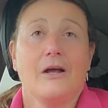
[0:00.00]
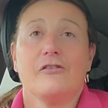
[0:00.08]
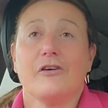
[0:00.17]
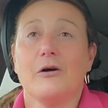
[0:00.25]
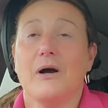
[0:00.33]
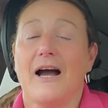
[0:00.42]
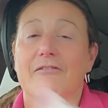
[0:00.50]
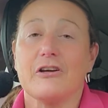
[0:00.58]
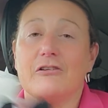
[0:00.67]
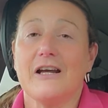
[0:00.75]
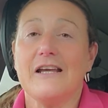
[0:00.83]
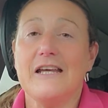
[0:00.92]
So have a
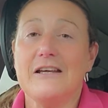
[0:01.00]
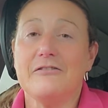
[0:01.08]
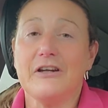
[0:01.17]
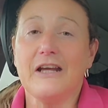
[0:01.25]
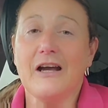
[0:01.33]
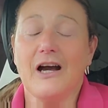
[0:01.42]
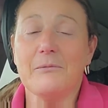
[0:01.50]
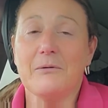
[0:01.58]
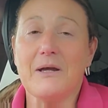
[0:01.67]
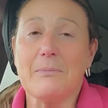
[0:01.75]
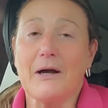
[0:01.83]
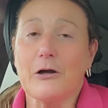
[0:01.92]
great evening. I'm
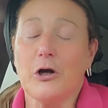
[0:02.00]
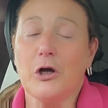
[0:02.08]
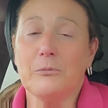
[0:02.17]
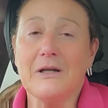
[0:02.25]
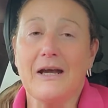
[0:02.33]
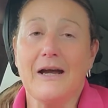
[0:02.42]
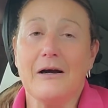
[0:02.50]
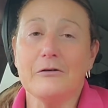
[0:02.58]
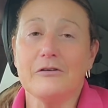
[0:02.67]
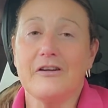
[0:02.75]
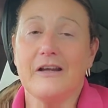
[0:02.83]
away back home now.